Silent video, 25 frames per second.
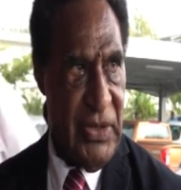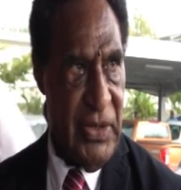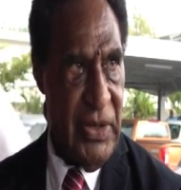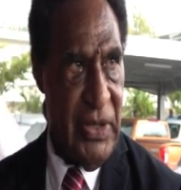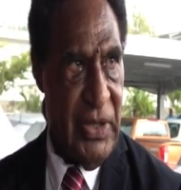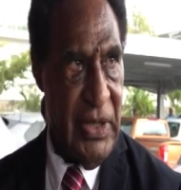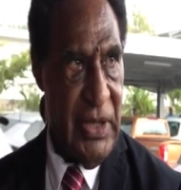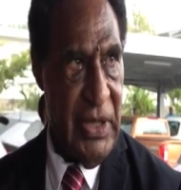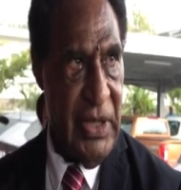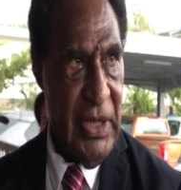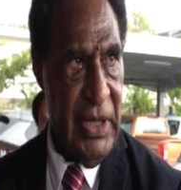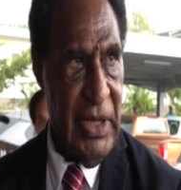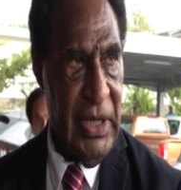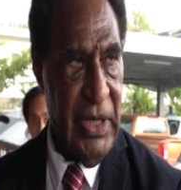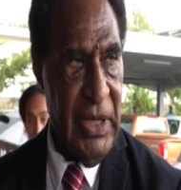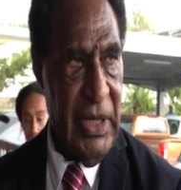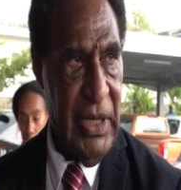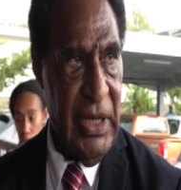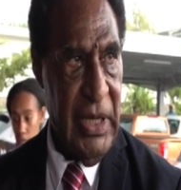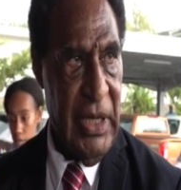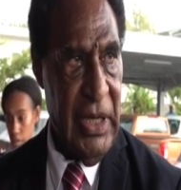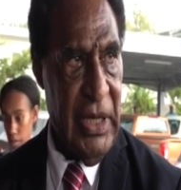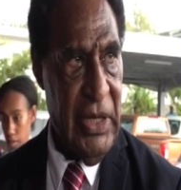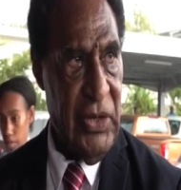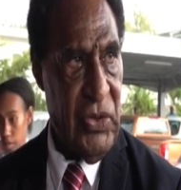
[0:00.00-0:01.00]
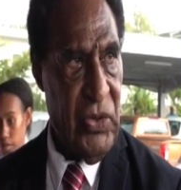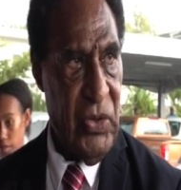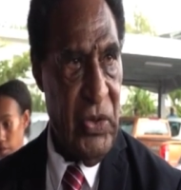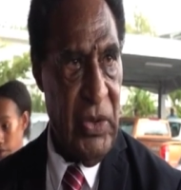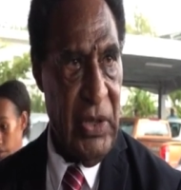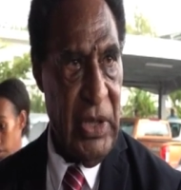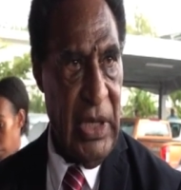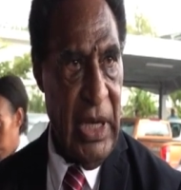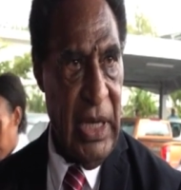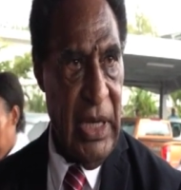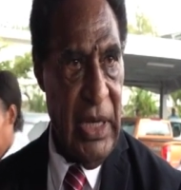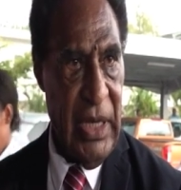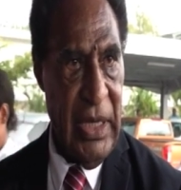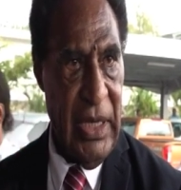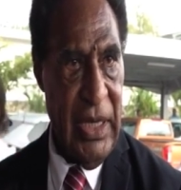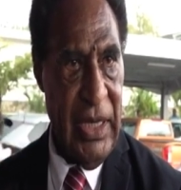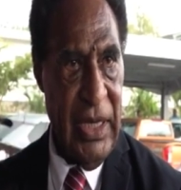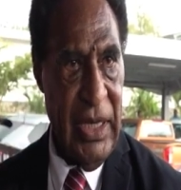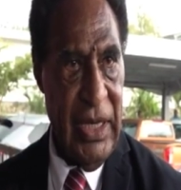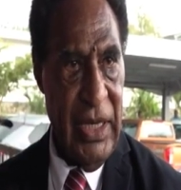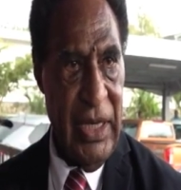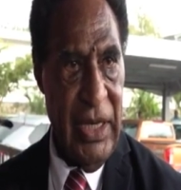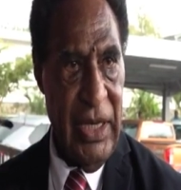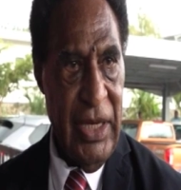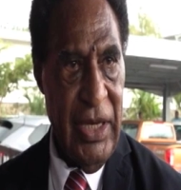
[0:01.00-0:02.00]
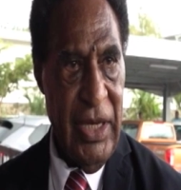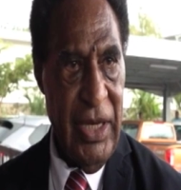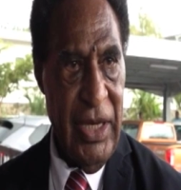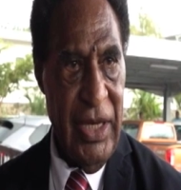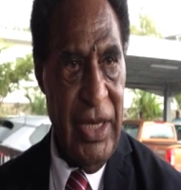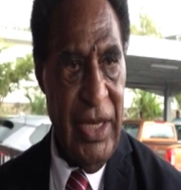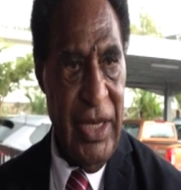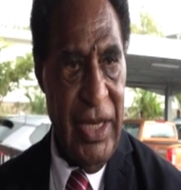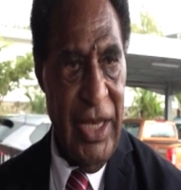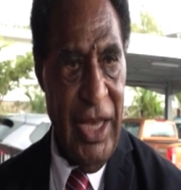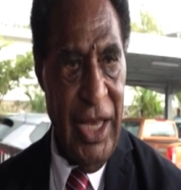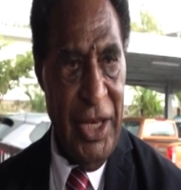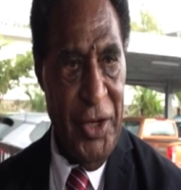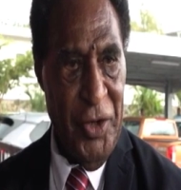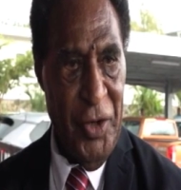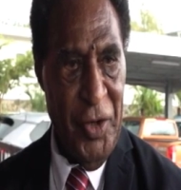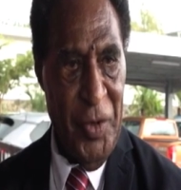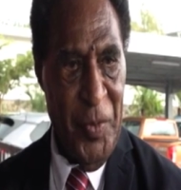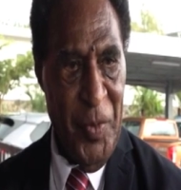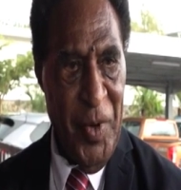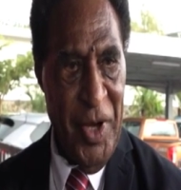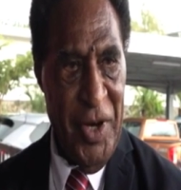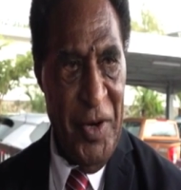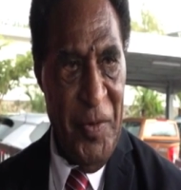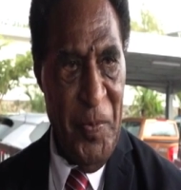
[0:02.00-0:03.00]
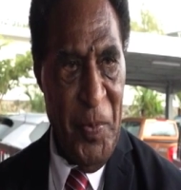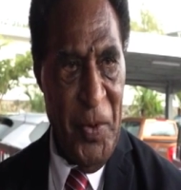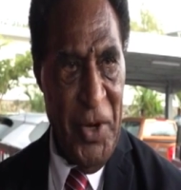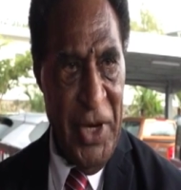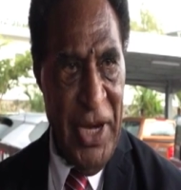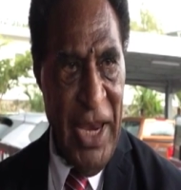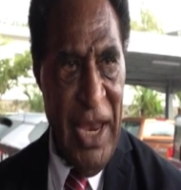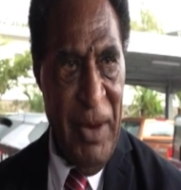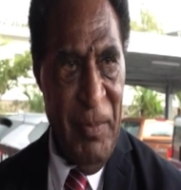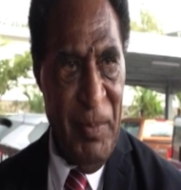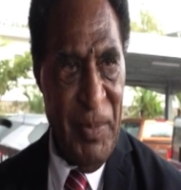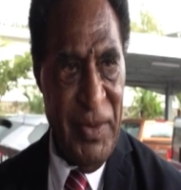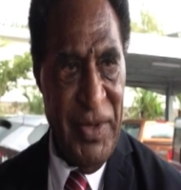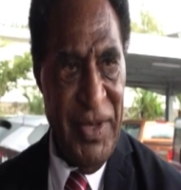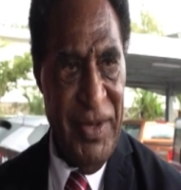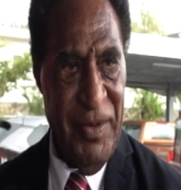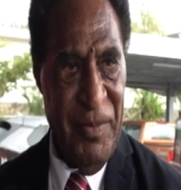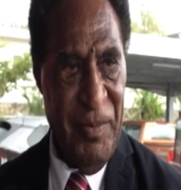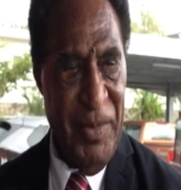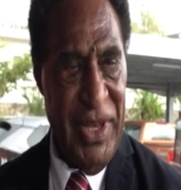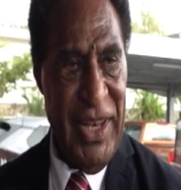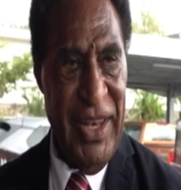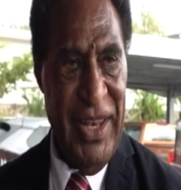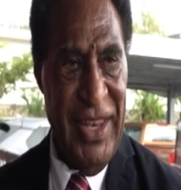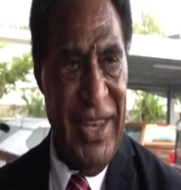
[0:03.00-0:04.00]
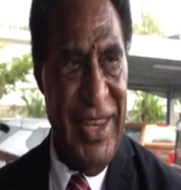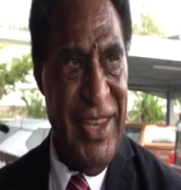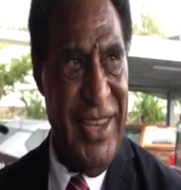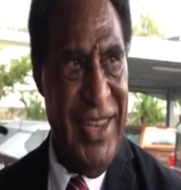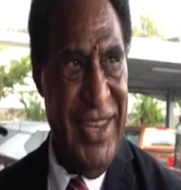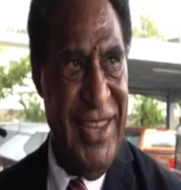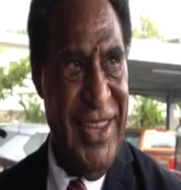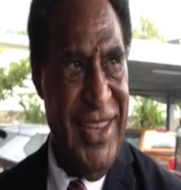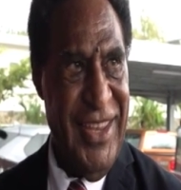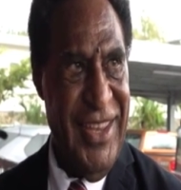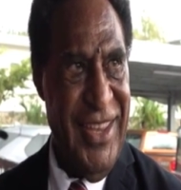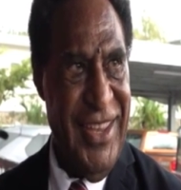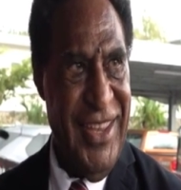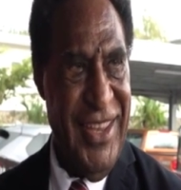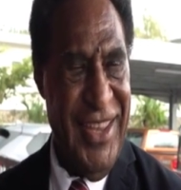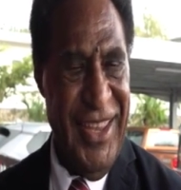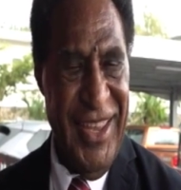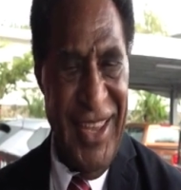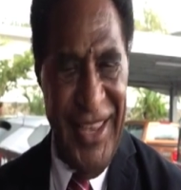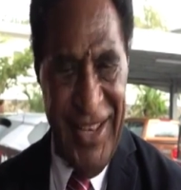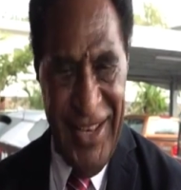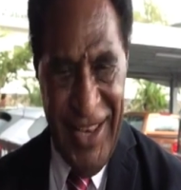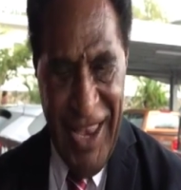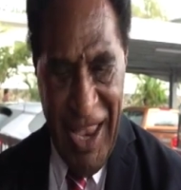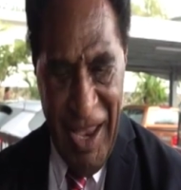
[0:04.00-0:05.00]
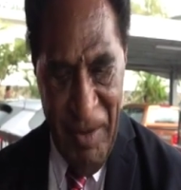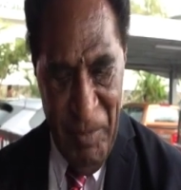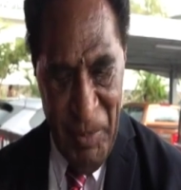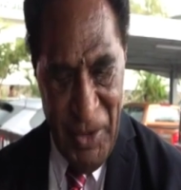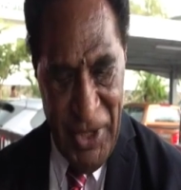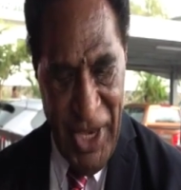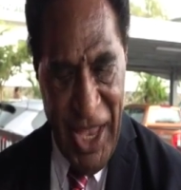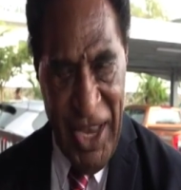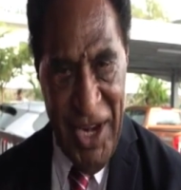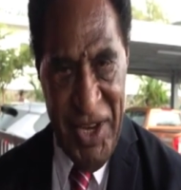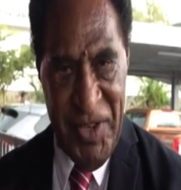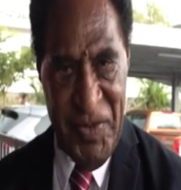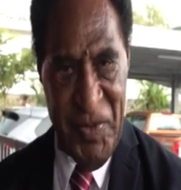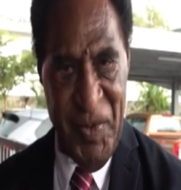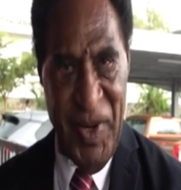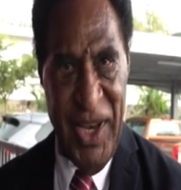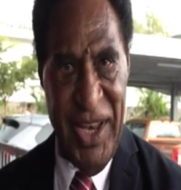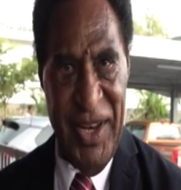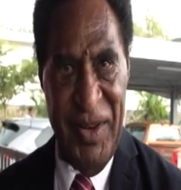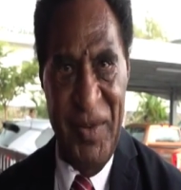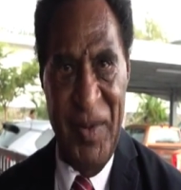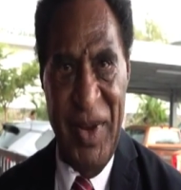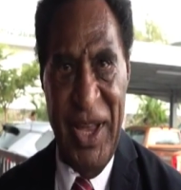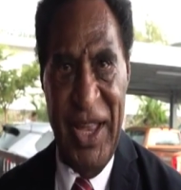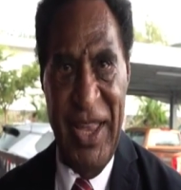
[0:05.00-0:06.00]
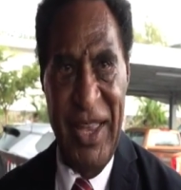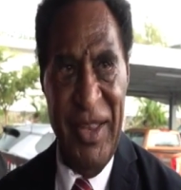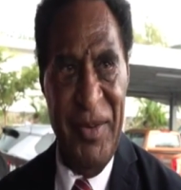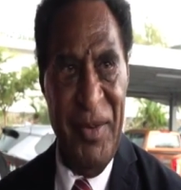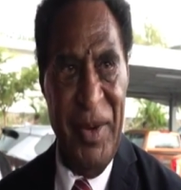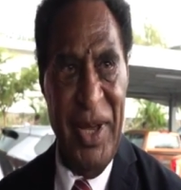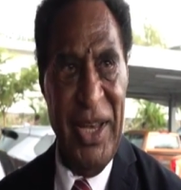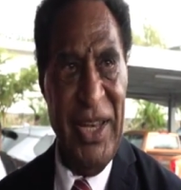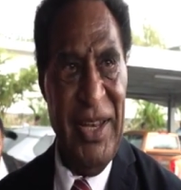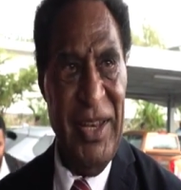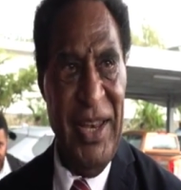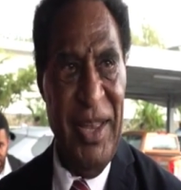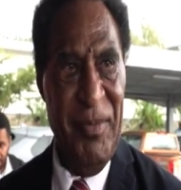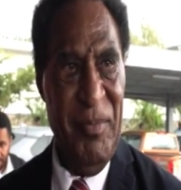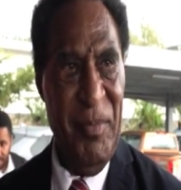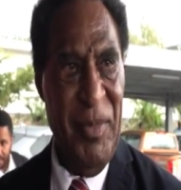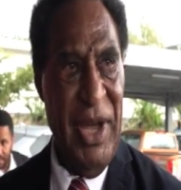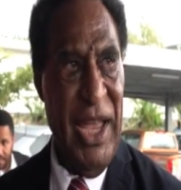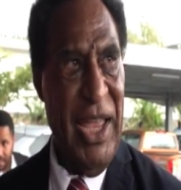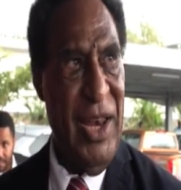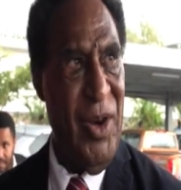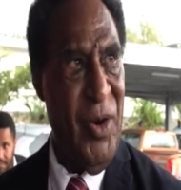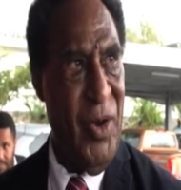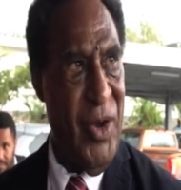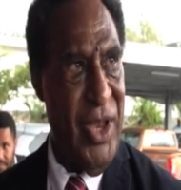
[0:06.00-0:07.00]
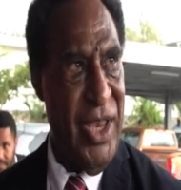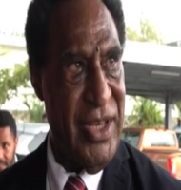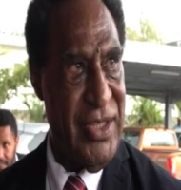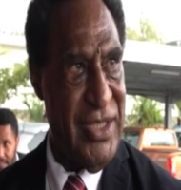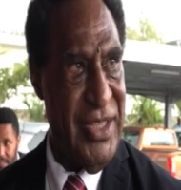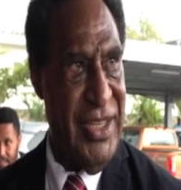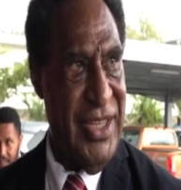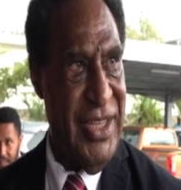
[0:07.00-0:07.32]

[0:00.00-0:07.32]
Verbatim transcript: So it should. I don't want to preempt, but uh, I'm satisfied uh, what my lawyers